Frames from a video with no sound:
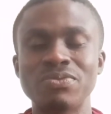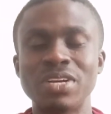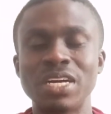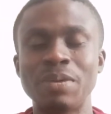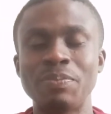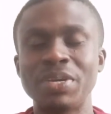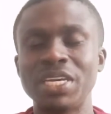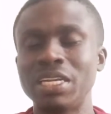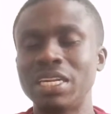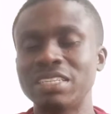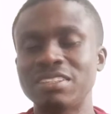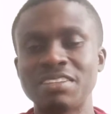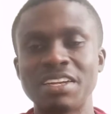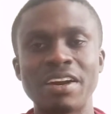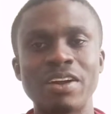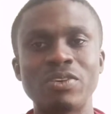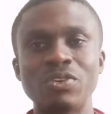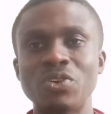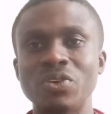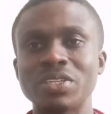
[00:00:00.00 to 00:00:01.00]
I mean,
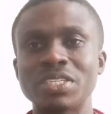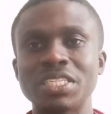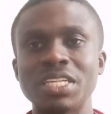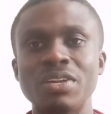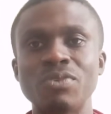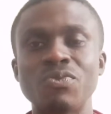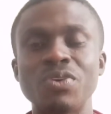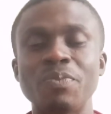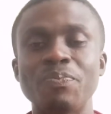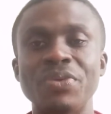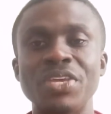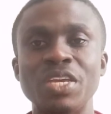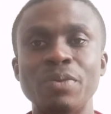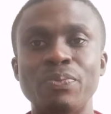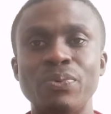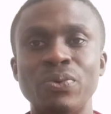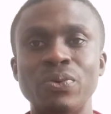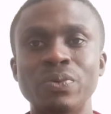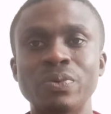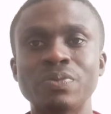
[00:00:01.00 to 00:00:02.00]
surround yourself with
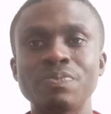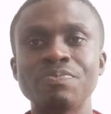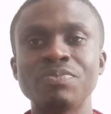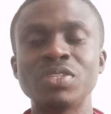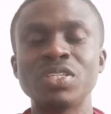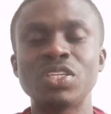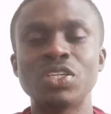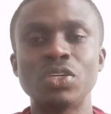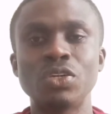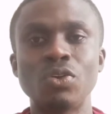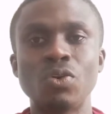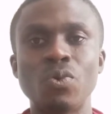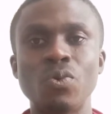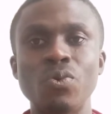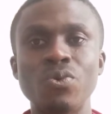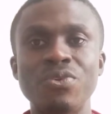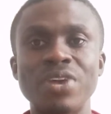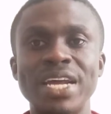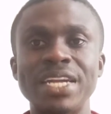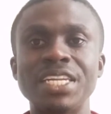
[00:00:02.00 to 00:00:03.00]
people you know
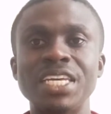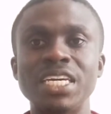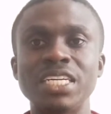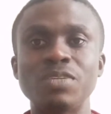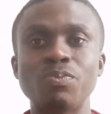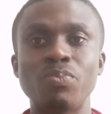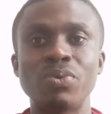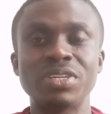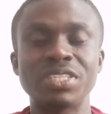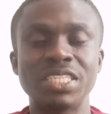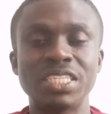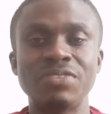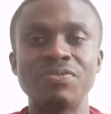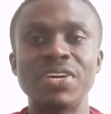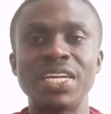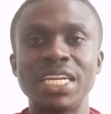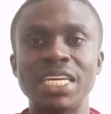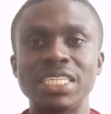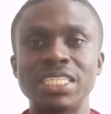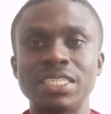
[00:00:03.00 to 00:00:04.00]
who radiate positive
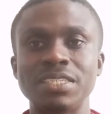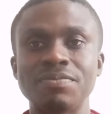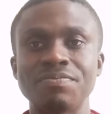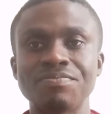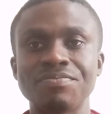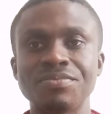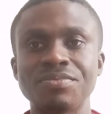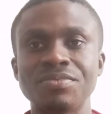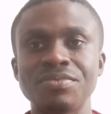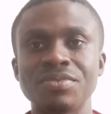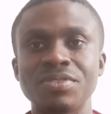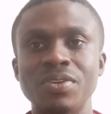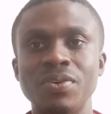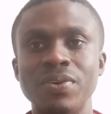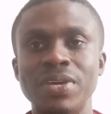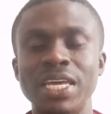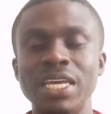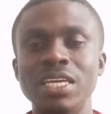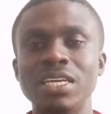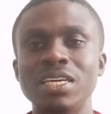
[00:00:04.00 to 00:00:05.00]
energy
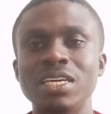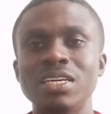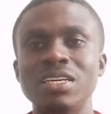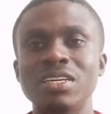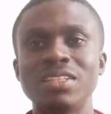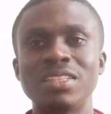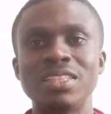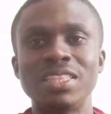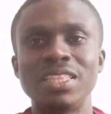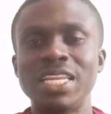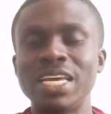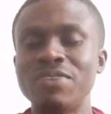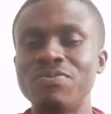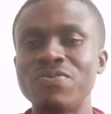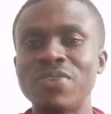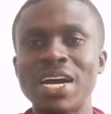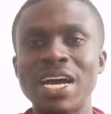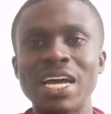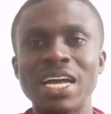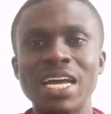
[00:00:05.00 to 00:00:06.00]
okay
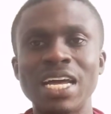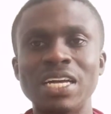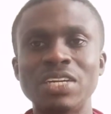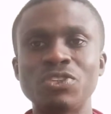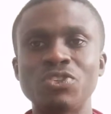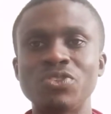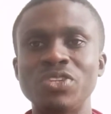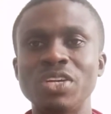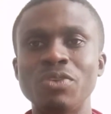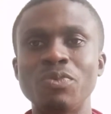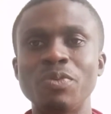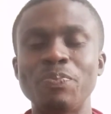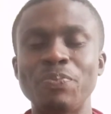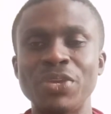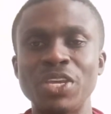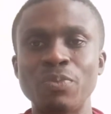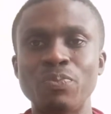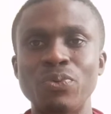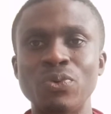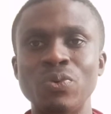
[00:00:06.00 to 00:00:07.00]
never associate with
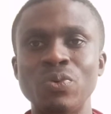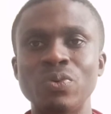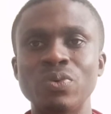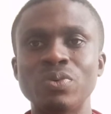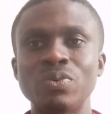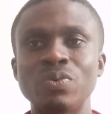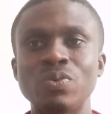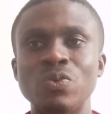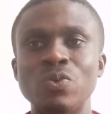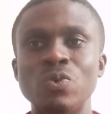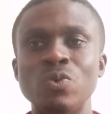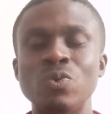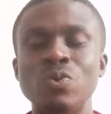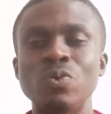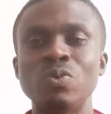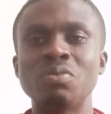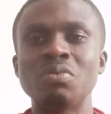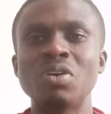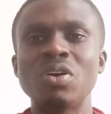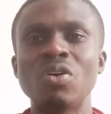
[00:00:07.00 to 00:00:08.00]
people
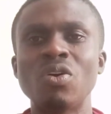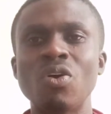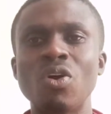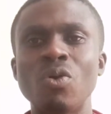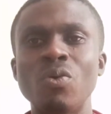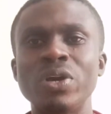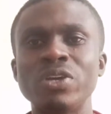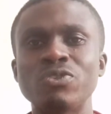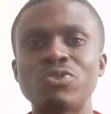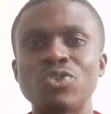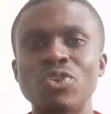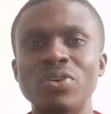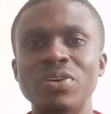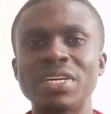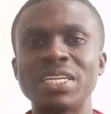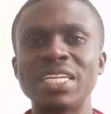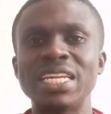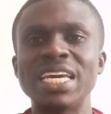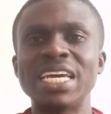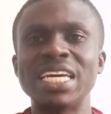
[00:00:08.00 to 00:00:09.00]
who always talk
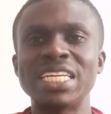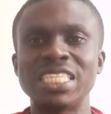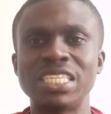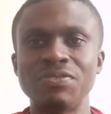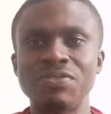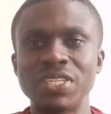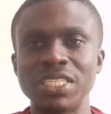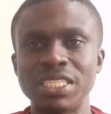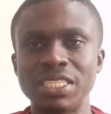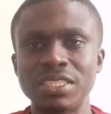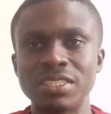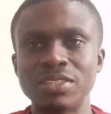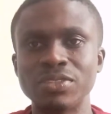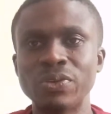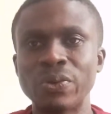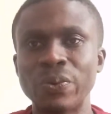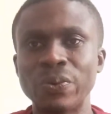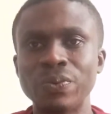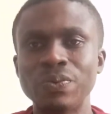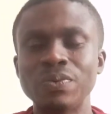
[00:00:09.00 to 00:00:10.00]
negativity
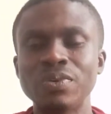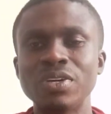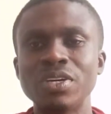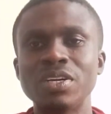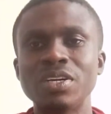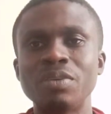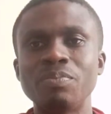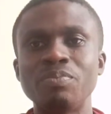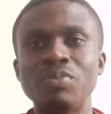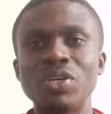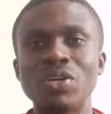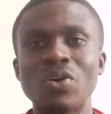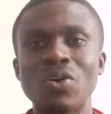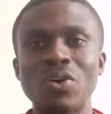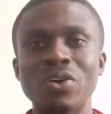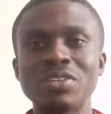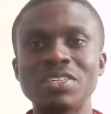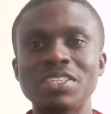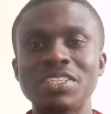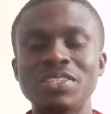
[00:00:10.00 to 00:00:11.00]
no
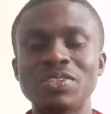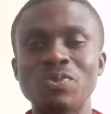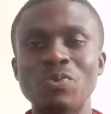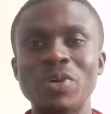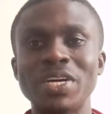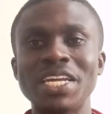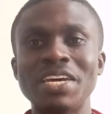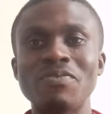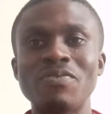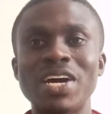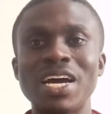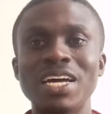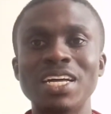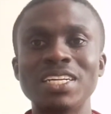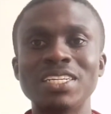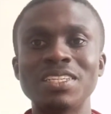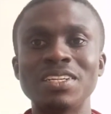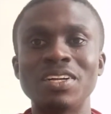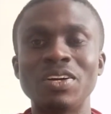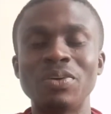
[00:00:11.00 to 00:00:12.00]
because whatever
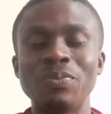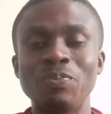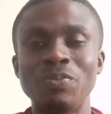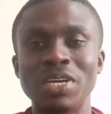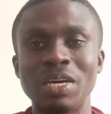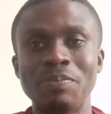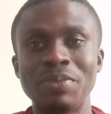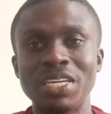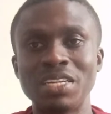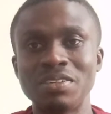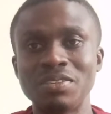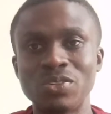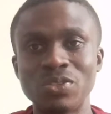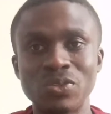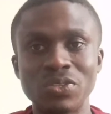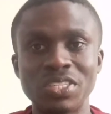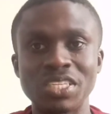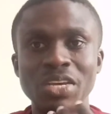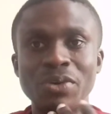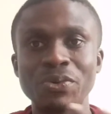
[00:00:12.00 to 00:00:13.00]
i mean
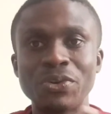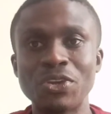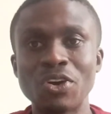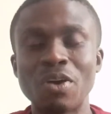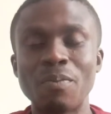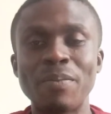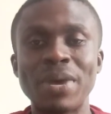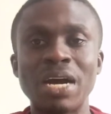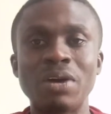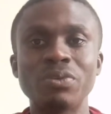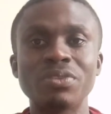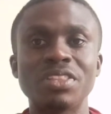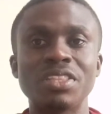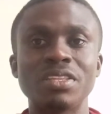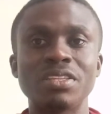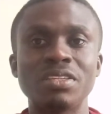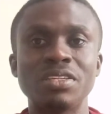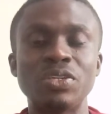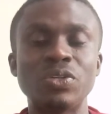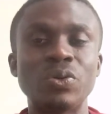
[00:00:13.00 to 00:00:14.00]
you say with your mouth
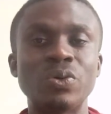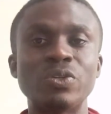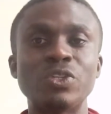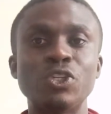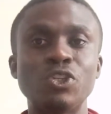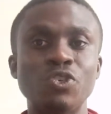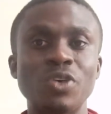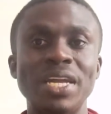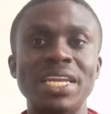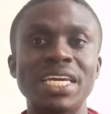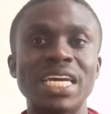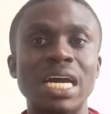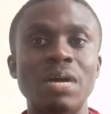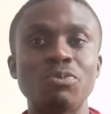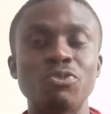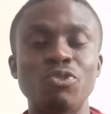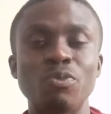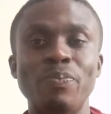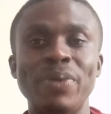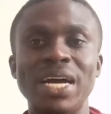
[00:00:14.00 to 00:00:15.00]
you know usually
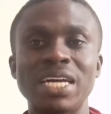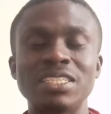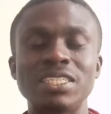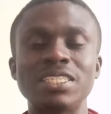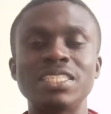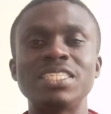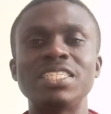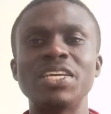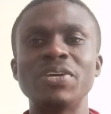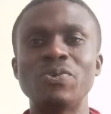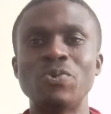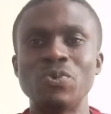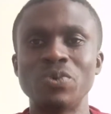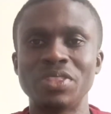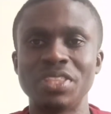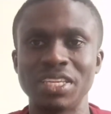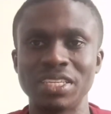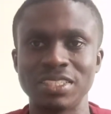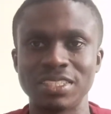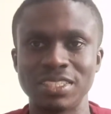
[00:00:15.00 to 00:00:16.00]
comes to pass say
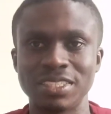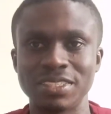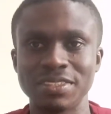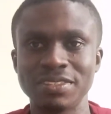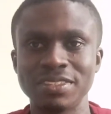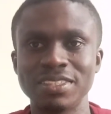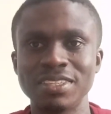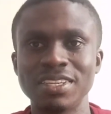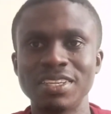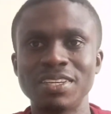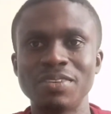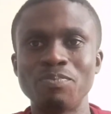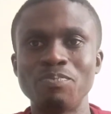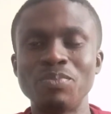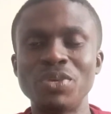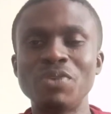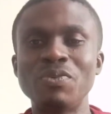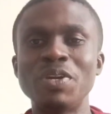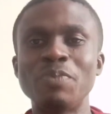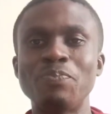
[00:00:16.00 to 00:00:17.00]
good things
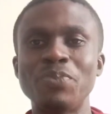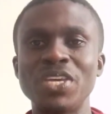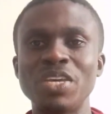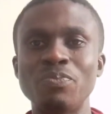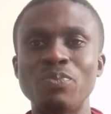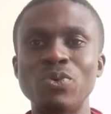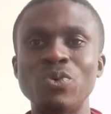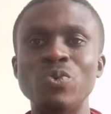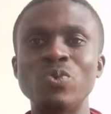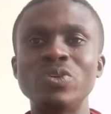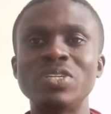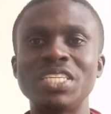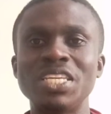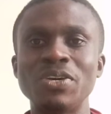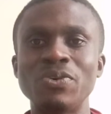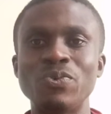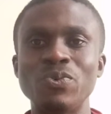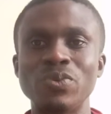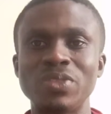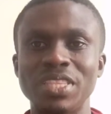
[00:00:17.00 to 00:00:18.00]
be with people who
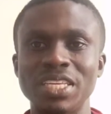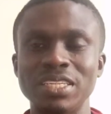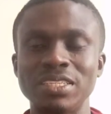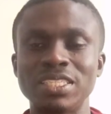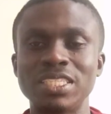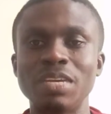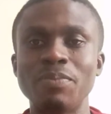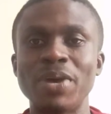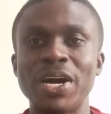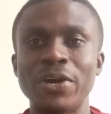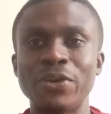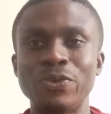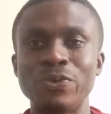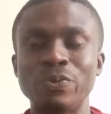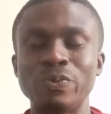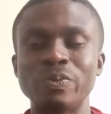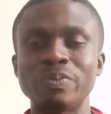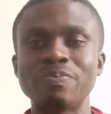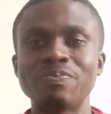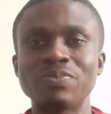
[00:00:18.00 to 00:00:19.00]
say good things about you
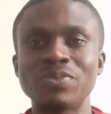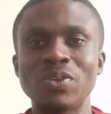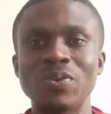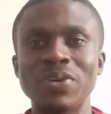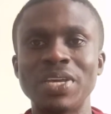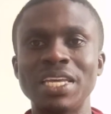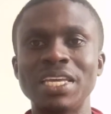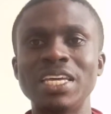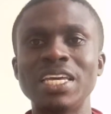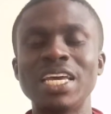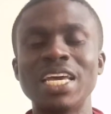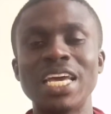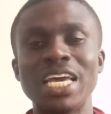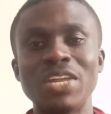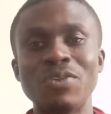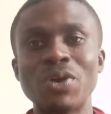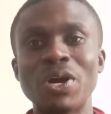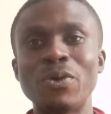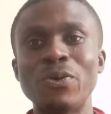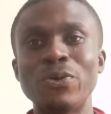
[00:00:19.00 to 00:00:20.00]
okay
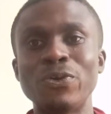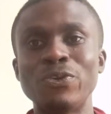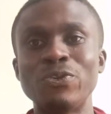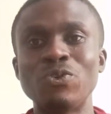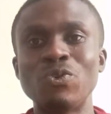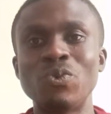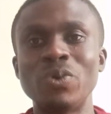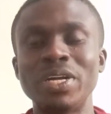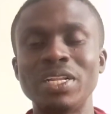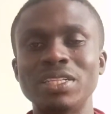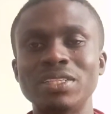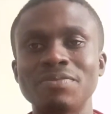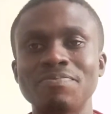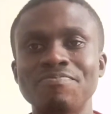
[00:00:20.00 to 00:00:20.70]
and you are going to do well